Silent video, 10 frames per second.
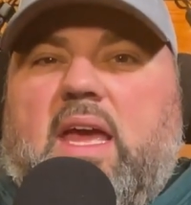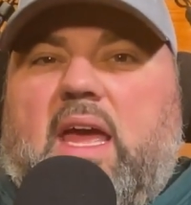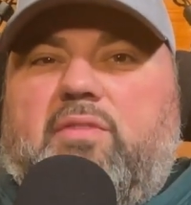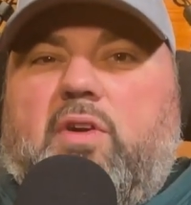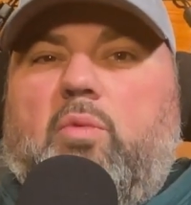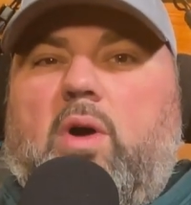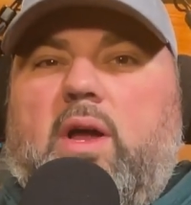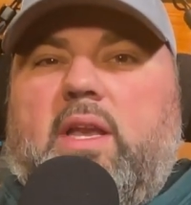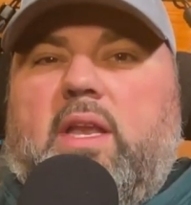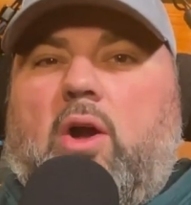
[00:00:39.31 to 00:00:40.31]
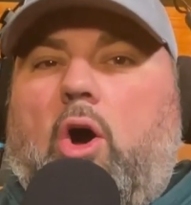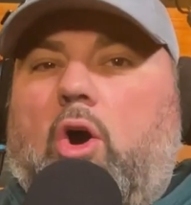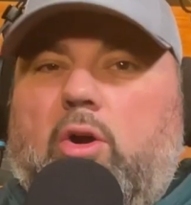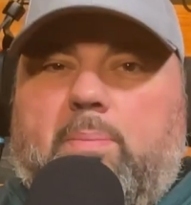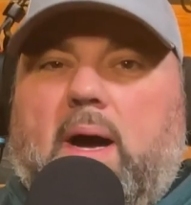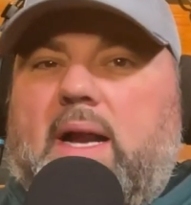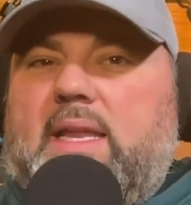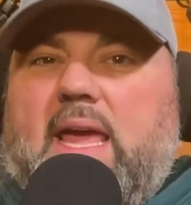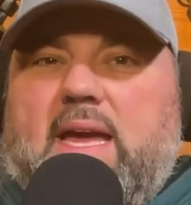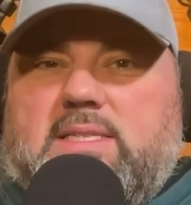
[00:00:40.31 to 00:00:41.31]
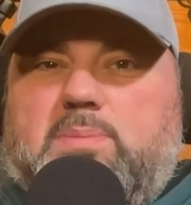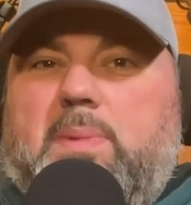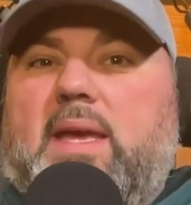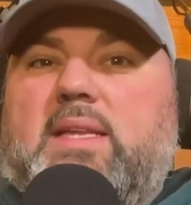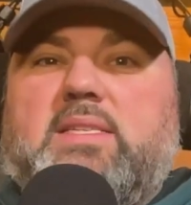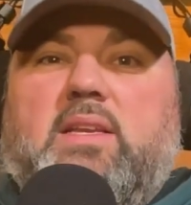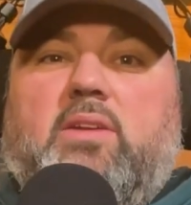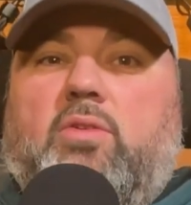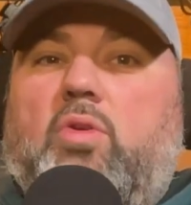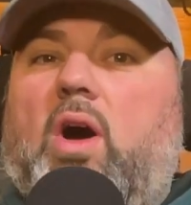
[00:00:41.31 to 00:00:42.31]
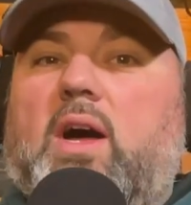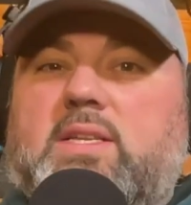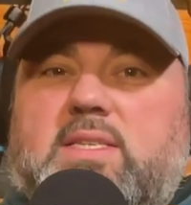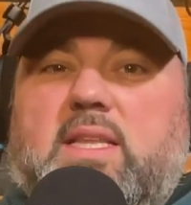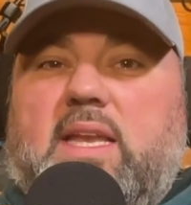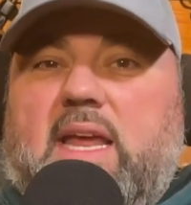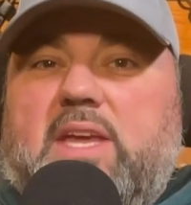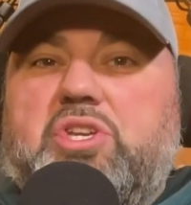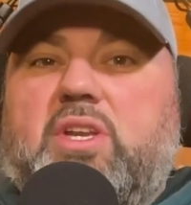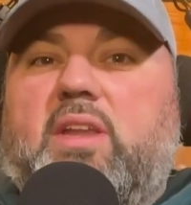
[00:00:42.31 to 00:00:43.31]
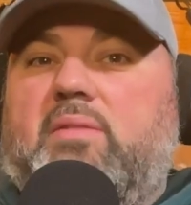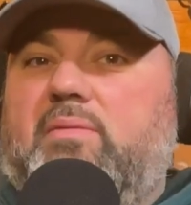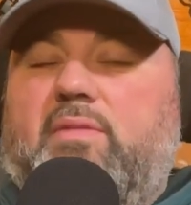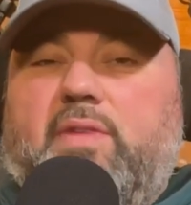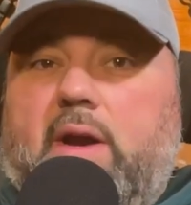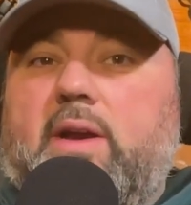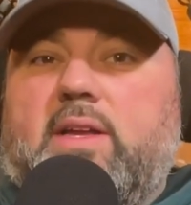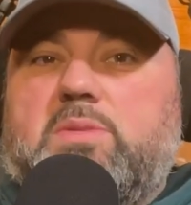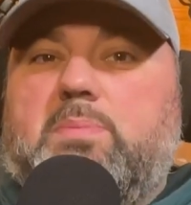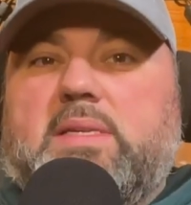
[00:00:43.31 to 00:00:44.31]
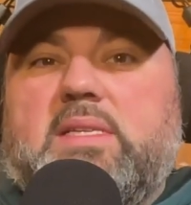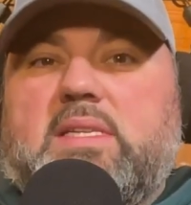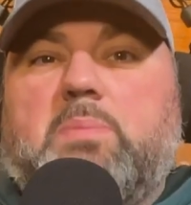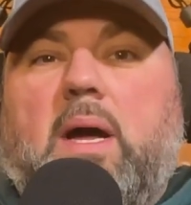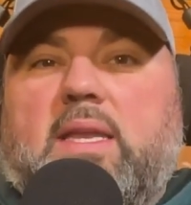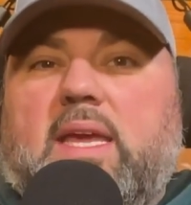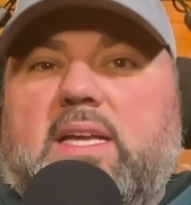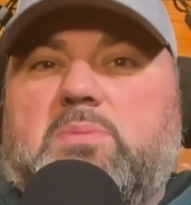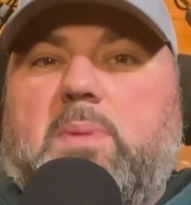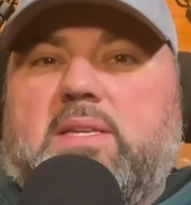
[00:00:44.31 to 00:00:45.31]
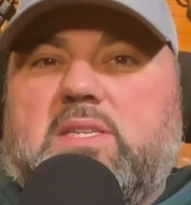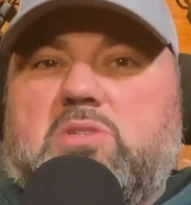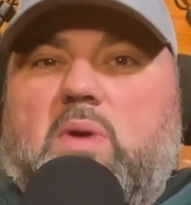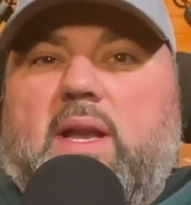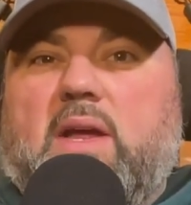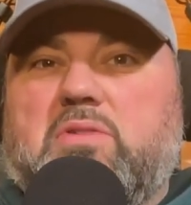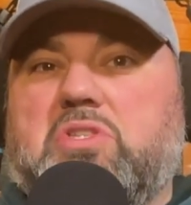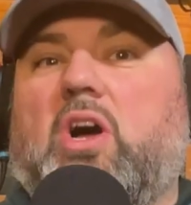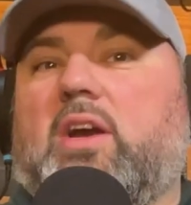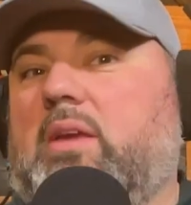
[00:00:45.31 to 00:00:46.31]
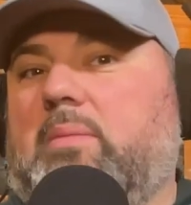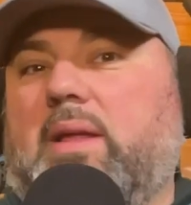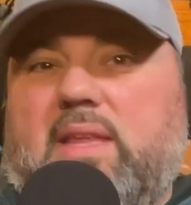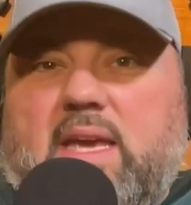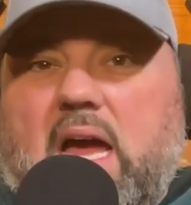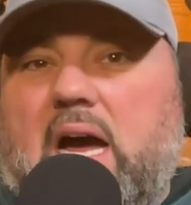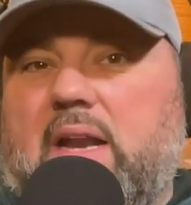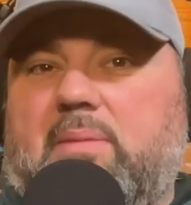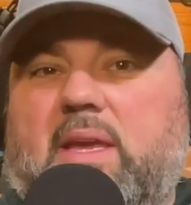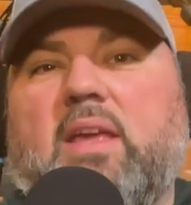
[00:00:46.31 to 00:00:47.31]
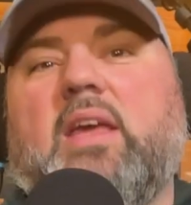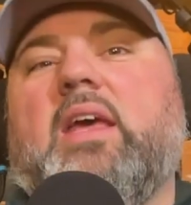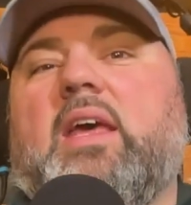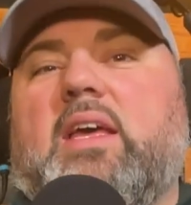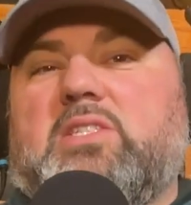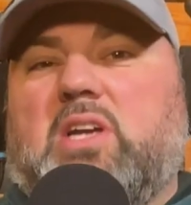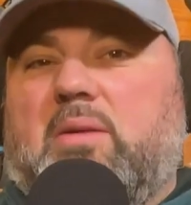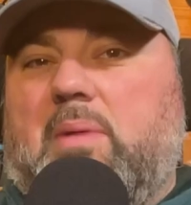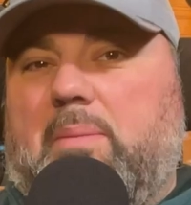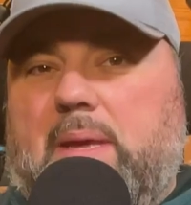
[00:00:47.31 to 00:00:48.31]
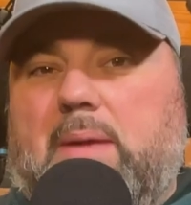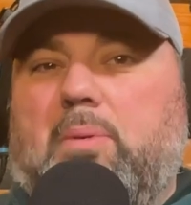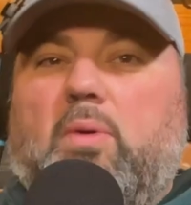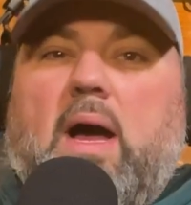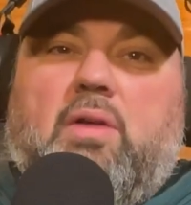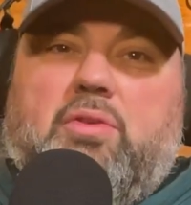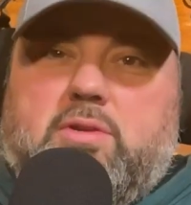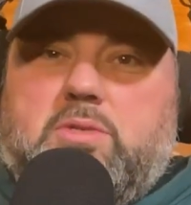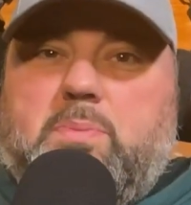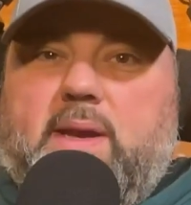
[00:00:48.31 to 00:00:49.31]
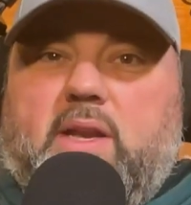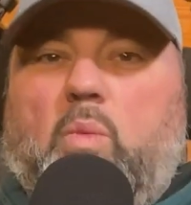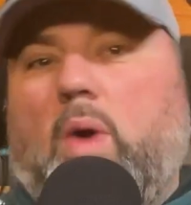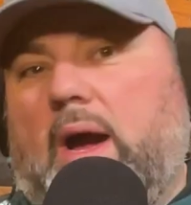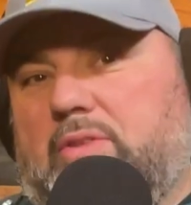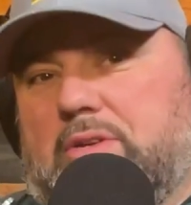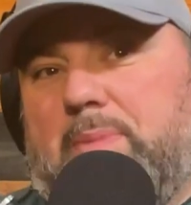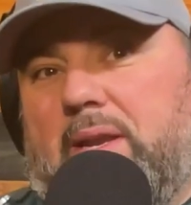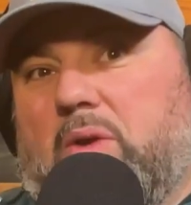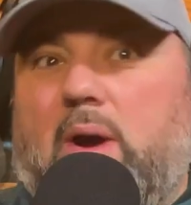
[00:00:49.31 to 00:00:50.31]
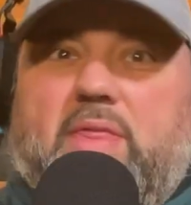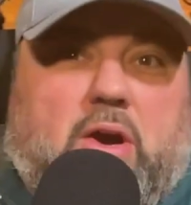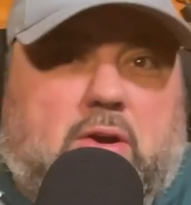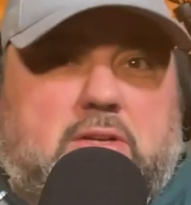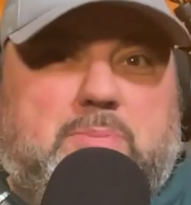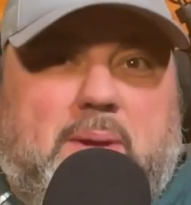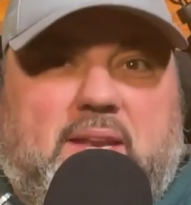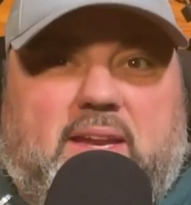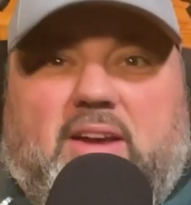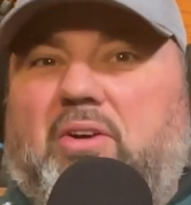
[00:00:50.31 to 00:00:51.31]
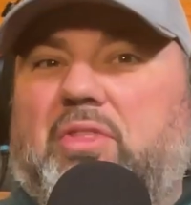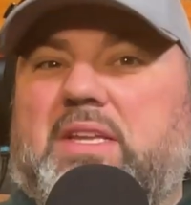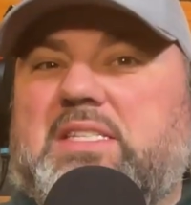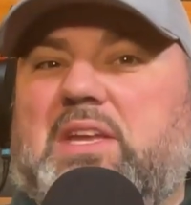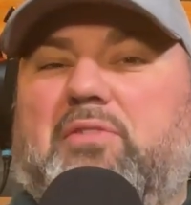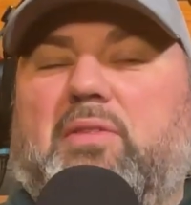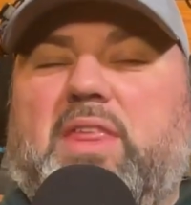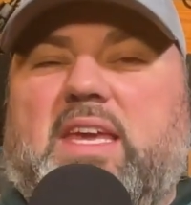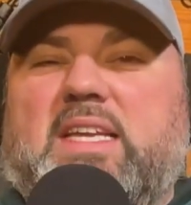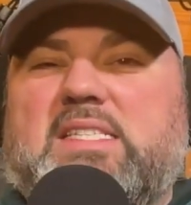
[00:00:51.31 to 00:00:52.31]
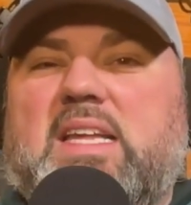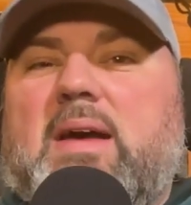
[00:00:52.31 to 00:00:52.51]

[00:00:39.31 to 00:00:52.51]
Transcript: everyone in our podcast space and across the nation and various business podcast spaces right now is talking about the economy, is talking about people, how they're spending, why they're spending, why they aren't spending, all these different things.